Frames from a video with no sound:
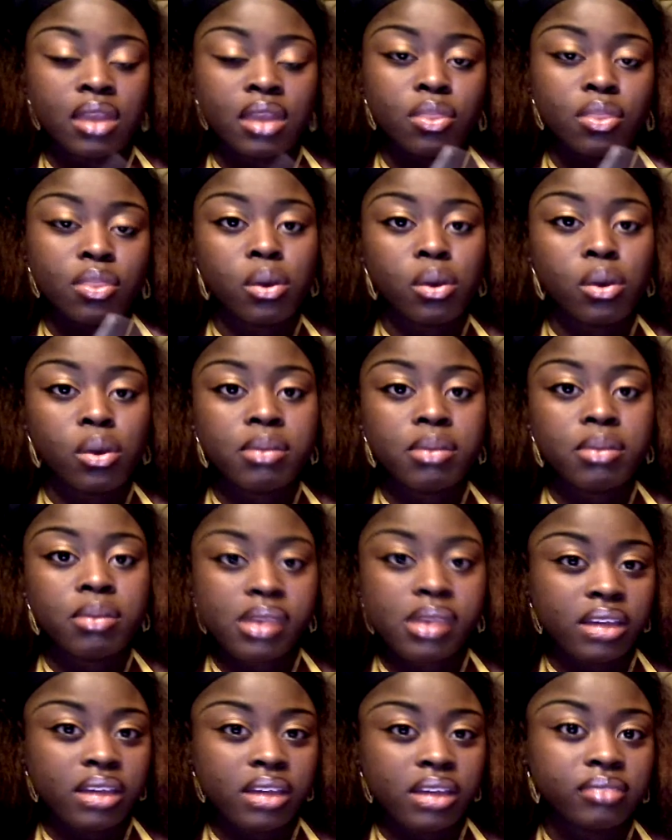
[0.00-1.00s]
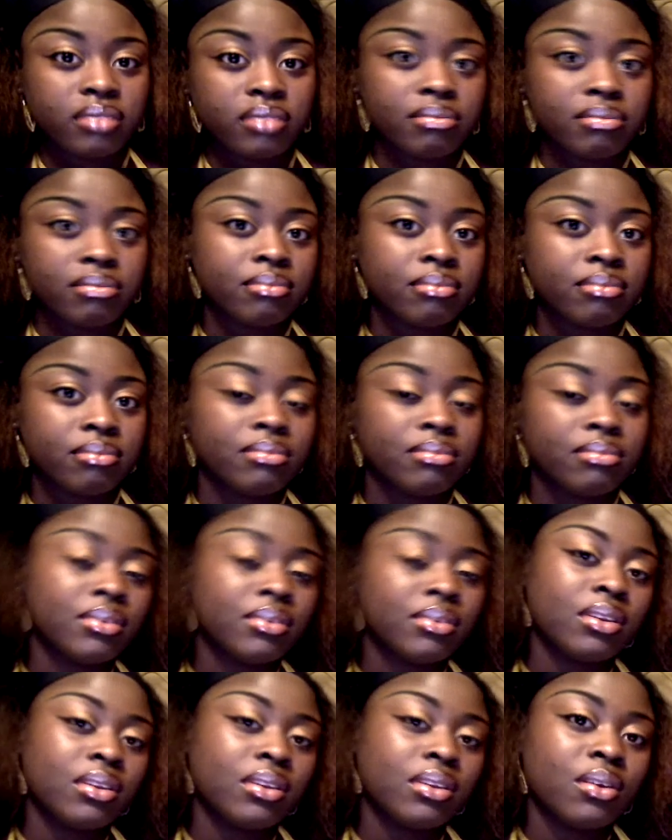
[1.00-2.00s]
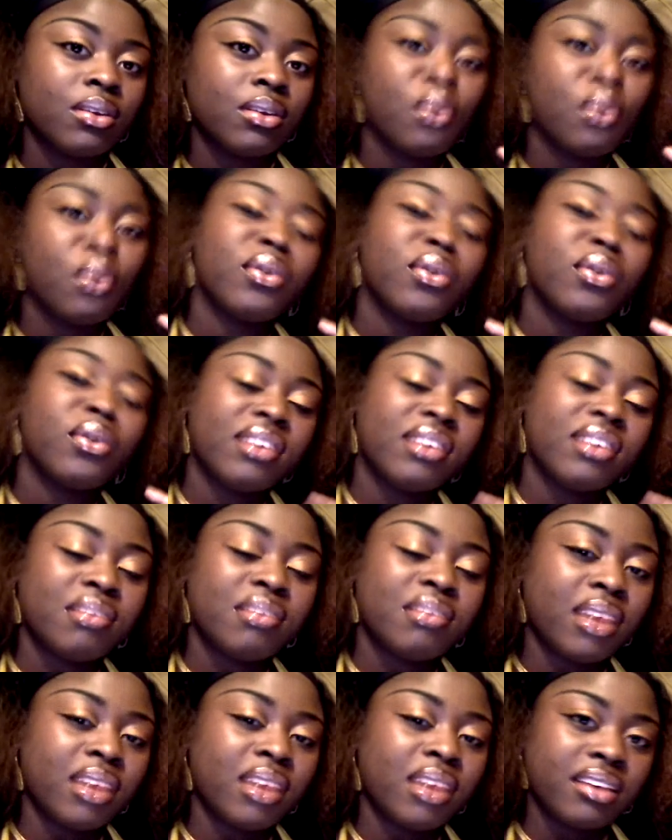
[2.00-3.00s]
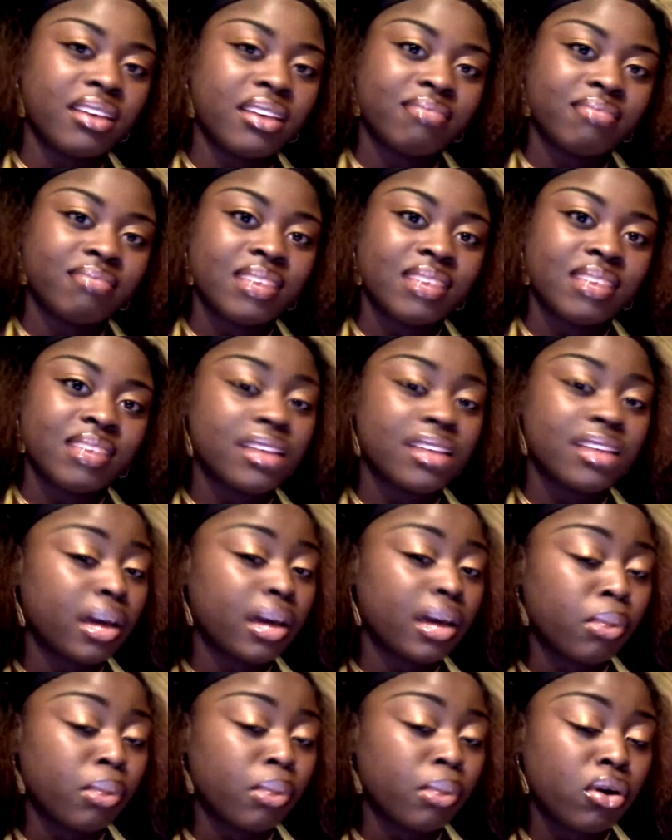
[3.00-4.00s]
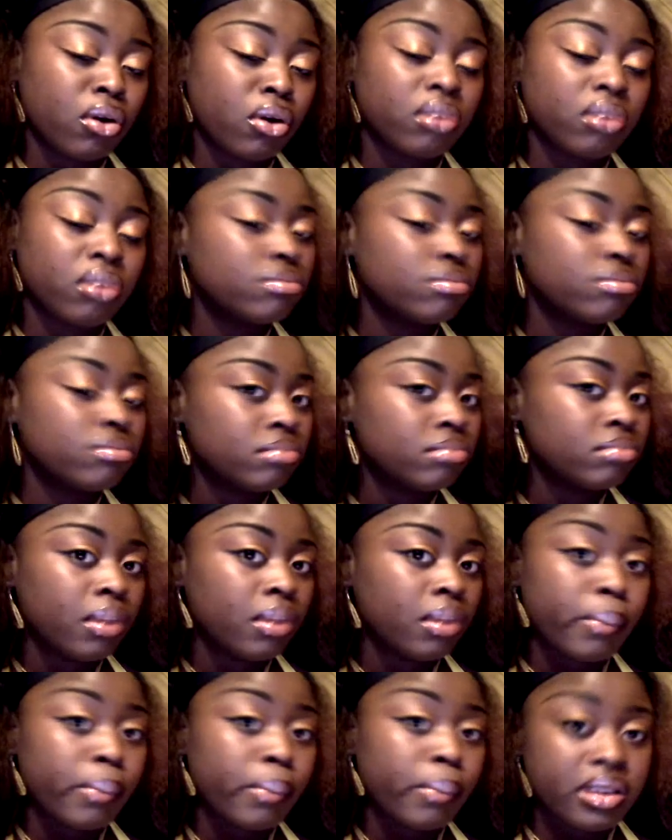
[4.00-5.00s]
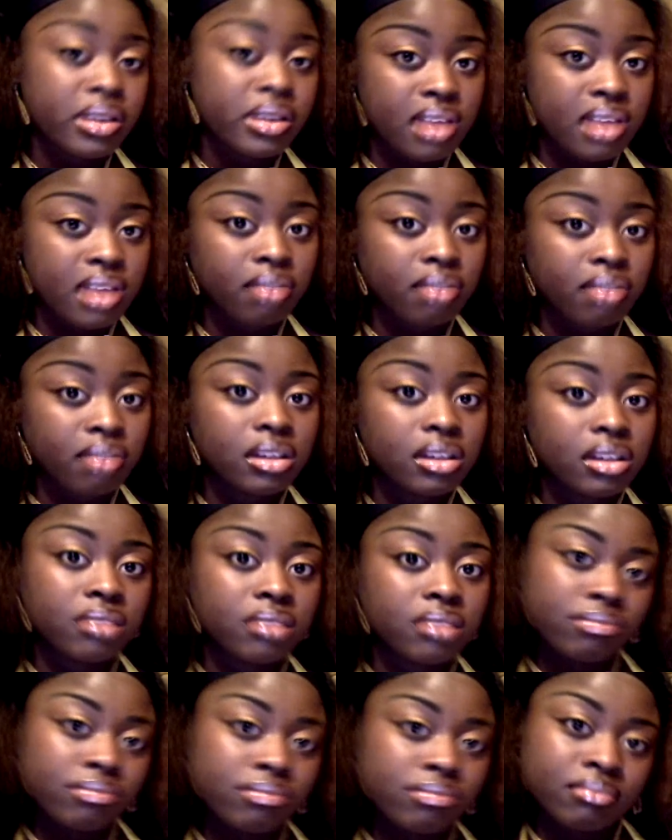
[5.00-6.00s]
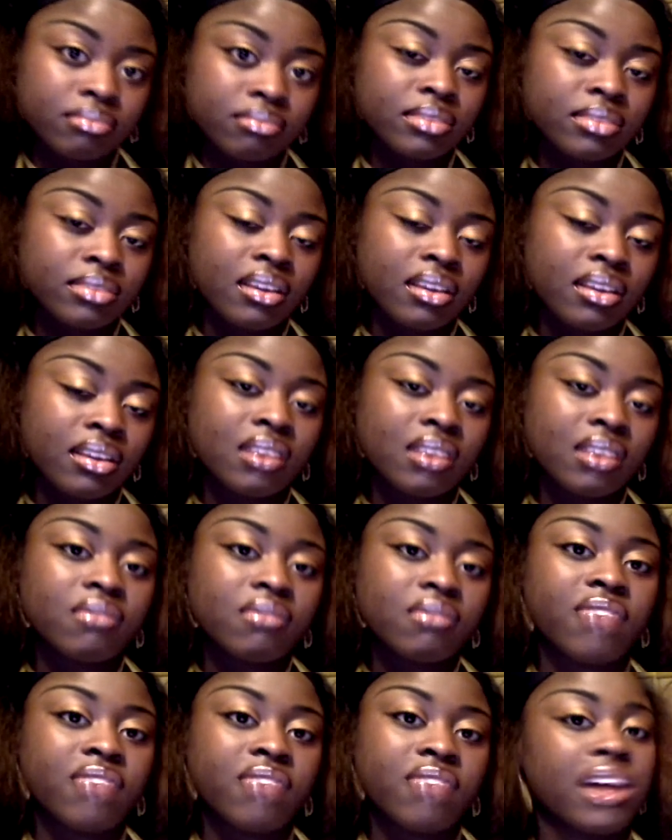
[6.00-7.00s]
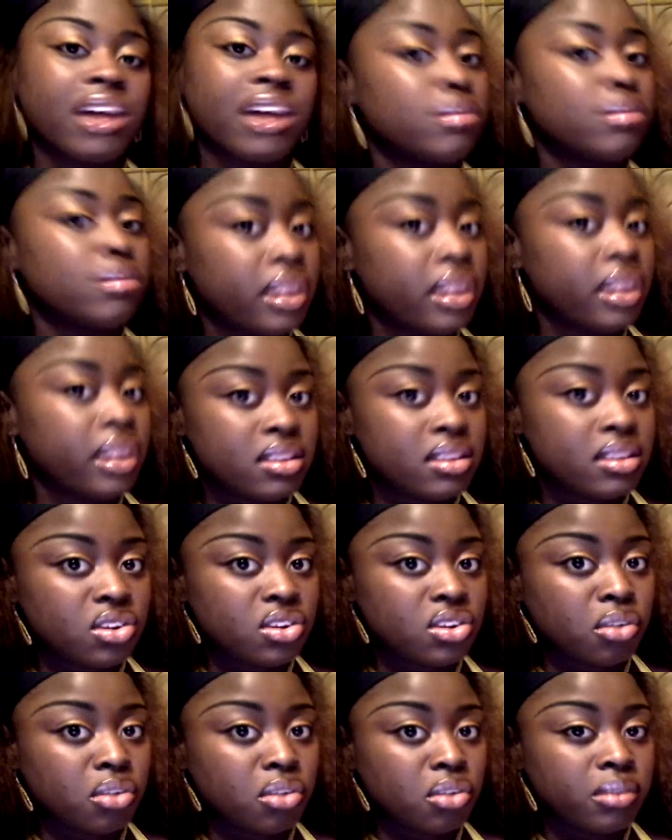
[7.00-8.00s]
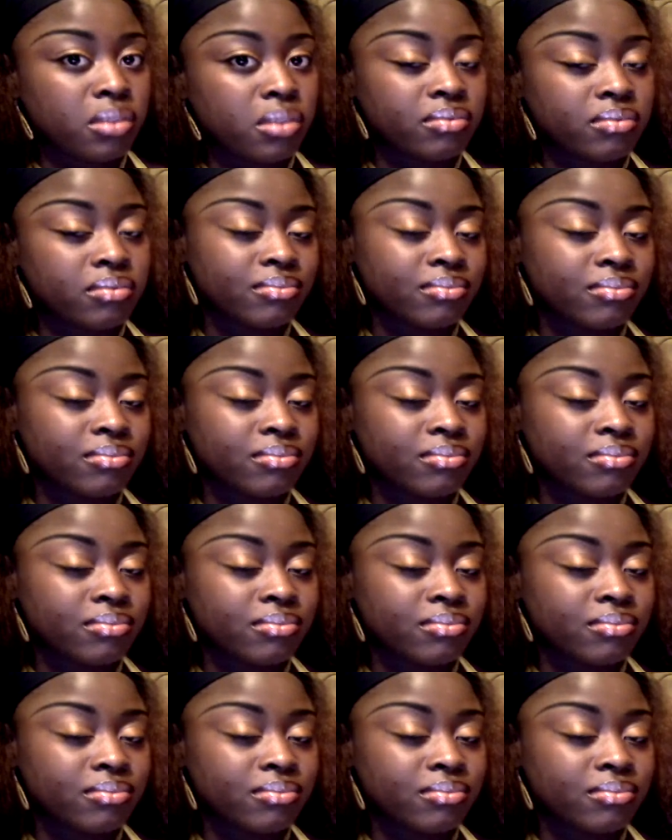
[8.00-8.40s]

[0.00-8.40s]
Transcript: the wannabe, or the good man. He's like a pearl, but he's out there. Find him, ladies and gentlemen.